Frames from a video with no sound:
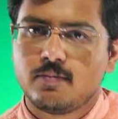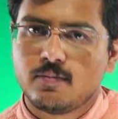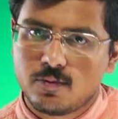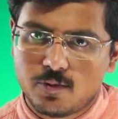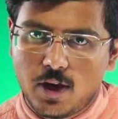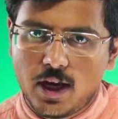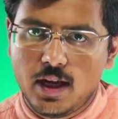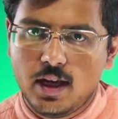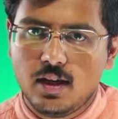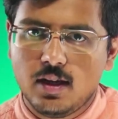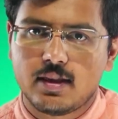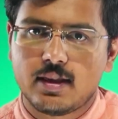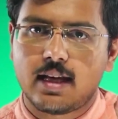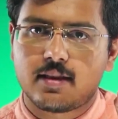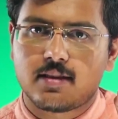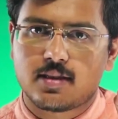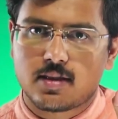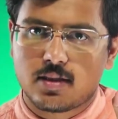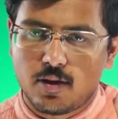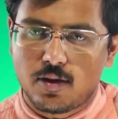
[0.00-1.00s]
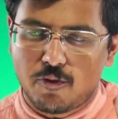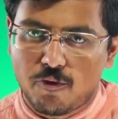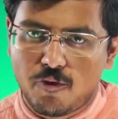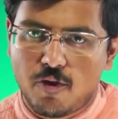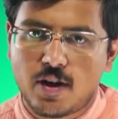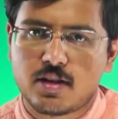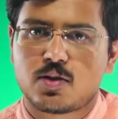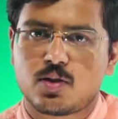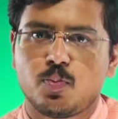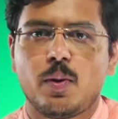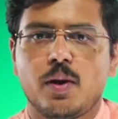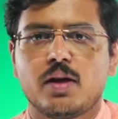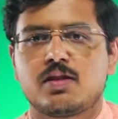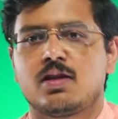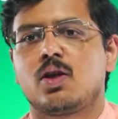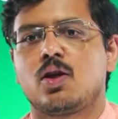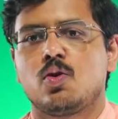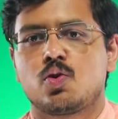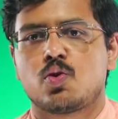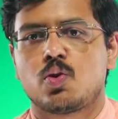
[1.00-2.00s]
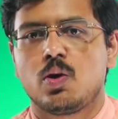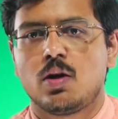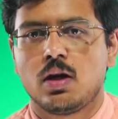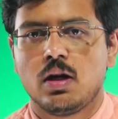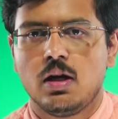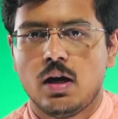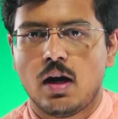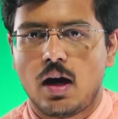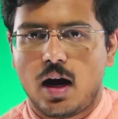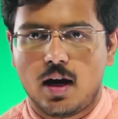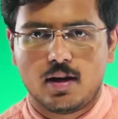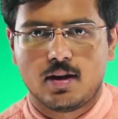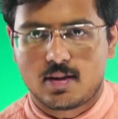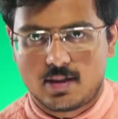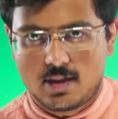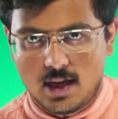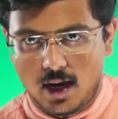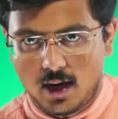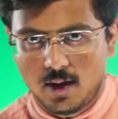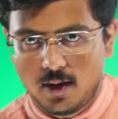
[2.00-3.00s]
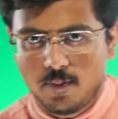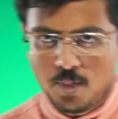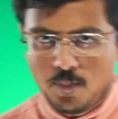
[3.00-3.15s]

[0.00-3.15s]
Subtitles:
Fine. That's the first basic you should understand.